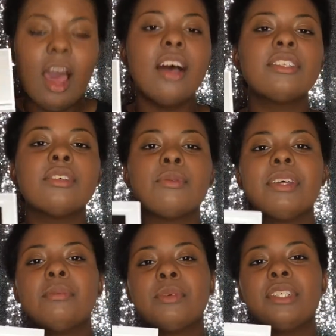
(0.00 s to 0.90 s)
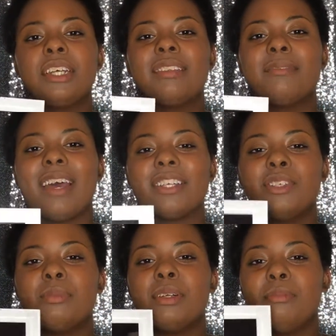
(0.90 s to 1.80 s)
I also really appreciate the fact
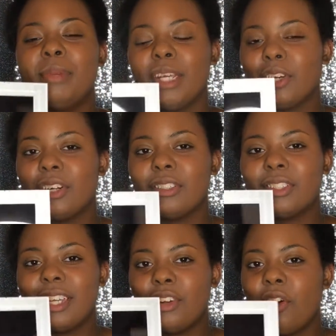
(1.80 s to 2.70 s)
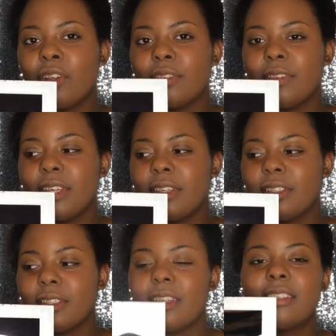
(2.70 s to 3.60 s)
she put mirrors in all of
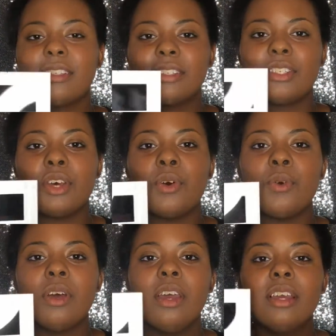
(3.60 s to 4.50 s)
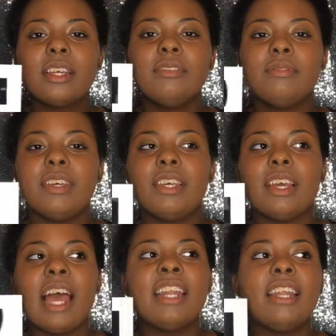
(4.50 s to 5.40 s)
these. This is so
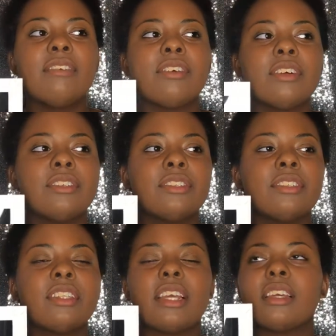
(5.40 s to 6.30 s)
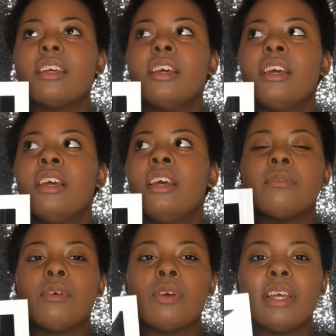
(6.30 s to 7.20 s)
convenient. I never understood, like,
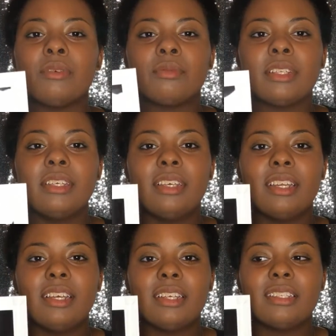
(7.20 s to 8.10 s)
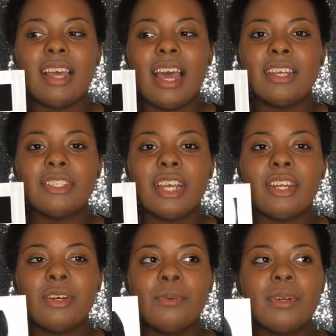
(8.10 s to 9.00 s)
before, like, really getting into
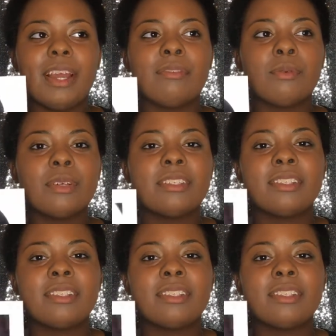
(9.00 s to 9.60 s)
eyeshadow, when everyone